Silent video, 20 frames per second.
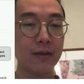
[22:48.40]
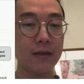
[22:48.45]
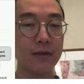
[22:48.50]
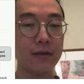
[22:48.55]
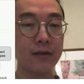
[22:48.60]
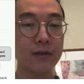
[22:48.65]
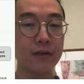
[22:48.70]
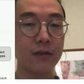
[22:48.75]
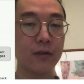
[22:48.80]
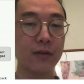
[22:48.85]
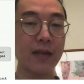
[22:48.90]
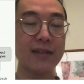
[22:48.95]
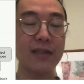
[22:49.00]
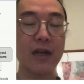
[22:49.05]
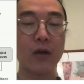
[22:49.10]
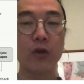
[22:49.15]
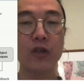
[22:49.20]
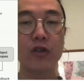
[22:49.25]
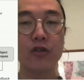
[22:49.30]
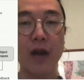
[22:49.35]
So that's how
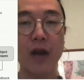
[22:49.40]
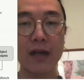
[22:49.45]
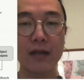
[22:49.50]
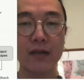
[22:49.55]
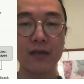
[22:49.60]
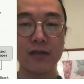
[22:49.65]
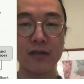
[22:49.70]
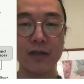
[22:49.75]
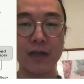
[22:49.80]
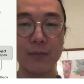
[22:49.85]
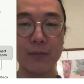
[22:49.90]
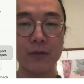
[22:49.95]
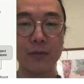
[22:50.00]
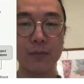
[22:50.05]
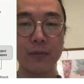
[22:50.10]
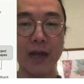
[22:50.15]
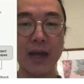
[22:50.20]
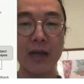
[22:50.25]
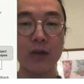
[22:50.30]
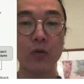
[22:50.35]
we track the shapes,
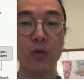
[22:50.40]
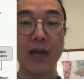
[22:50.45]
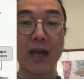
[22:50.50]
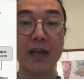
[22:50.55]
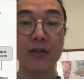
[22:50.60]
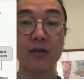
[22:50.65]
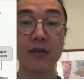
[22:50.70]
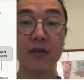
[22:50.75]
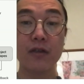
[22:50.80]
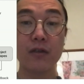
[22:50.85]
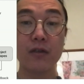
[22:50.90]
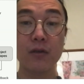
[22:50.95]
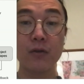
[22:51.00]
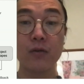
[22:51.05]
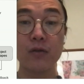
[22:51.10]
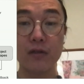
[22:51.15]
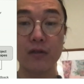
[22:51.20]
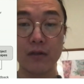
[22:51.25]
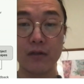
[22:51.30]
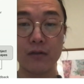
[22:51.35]
but how do we actually
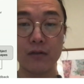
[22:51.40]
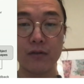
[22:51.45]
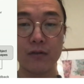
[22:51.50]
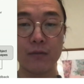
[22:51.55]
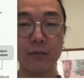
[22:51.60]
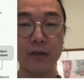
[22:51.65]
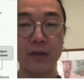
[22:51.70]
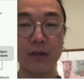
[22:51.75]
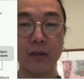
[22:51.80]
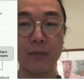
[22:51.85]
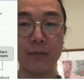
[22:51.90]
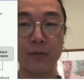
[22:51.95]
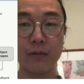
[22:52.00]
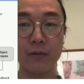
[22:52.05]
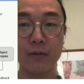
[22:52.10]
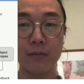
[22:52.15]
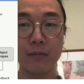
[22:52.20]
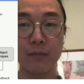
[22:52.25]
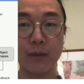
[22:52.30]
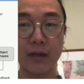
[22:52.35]
use it to speed up
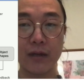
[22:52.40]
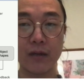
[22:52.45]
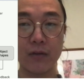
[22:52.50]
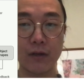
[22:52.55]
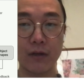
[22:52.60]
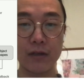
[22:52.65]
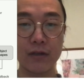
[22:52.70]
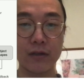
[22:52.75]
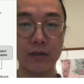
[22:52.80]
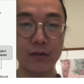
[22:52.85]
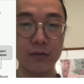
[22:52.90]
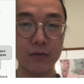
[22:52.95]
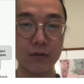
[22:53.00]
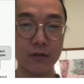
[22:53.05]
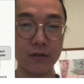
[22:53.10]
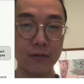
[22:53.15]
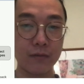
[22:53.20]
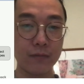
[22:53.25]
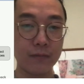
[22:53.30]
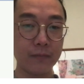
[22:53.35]
bytecode execution?
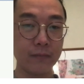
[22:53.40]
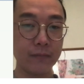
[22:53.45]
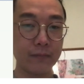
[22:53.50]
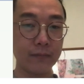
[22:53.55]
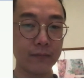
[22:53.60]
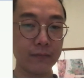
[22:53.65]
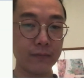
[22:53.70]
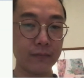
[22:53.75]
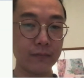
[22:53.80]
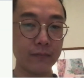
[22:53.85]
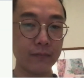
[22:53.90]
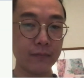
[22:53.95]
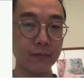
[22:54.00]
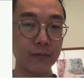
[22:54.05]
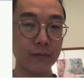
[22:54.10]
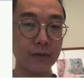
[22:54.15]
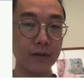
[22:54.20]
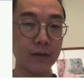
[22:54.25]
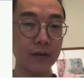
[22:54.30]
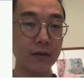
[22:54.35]

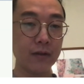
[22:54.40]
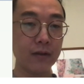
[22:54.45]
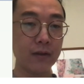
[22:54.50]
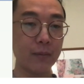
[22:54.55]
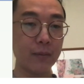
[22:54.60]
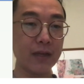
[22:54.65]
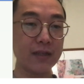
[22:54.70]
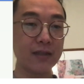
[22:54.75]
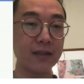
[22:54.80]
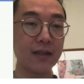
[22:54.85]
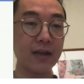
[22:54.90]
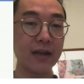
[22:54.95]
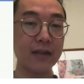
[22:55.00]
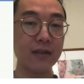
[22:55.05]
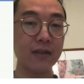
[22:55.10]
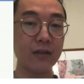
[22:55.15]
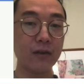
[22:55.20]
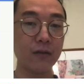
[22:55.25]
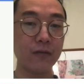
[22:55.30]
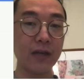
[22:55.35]
The basic
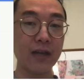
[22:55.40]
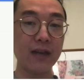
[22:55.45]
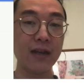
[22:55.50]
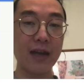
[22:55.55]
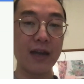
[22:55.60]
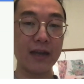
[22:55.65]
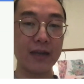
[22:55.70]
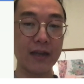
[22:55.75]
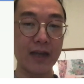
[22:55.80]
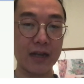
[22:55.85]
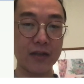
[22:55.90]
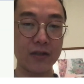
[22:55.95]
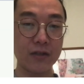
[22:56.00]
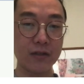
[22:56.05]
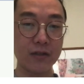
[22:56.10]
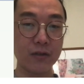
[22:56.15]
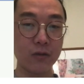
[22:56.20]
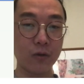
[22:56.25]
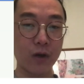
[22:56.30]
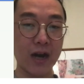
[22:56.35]
idea of inline
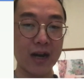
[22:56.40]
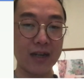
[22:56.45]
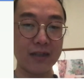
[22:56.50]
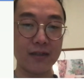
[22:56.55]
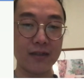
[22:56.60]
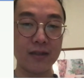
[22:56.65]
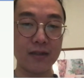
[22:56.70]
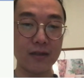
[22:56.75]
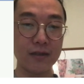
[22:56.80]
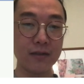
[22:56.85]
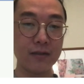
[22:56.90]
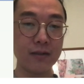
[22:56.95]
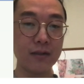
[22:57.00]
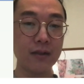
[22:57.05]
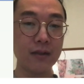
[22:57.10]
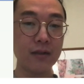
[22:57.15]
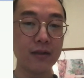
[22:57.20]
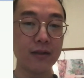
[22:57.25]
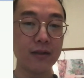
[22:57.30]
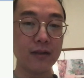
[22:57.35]
caches, or ICs,
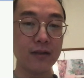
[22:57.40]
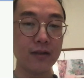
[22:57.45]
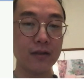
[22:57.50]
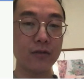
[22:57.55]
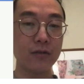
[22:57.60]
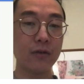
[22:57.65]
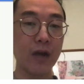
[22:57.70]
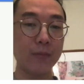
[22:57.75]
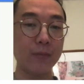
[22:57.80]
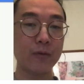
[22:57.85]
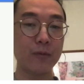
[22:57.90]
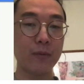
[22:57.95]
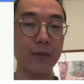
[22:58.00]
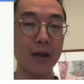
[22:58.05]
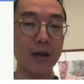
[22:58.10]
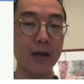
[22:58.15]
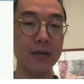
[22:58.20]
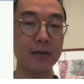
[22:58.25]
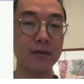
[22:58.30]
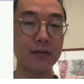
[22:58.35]
is to
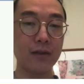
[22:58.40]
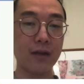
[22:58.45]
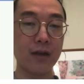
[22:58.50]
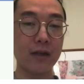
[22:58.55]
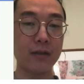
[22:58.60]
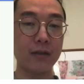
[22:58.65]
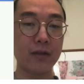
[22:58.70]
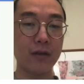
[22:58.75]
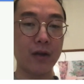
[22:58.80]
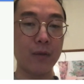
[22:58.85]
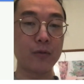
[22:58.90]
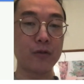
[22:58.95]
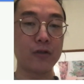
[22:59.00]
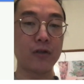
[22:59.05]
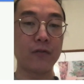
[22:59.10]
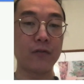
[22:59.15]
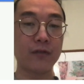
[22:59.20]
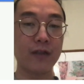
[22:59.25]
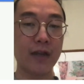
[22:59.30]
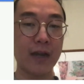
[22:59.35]
optimize on the
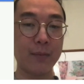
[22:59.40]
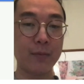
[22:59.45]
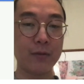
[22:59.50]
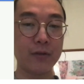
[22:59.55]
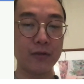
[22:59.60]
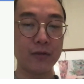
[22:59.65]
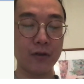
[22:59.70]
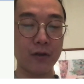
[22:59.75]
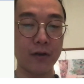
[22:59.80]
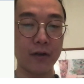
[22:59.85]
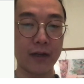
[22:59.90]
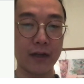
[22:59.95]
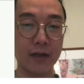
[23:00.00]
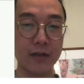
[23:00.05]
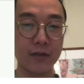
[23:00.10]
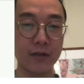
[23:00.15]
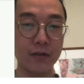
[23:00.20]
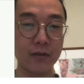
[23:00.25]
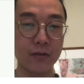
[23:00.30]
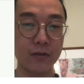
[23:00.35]
observed types during
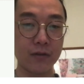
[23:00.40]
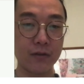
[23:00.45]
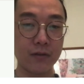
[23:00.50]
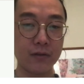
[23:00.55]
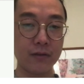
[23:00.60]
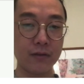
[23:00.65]
execution.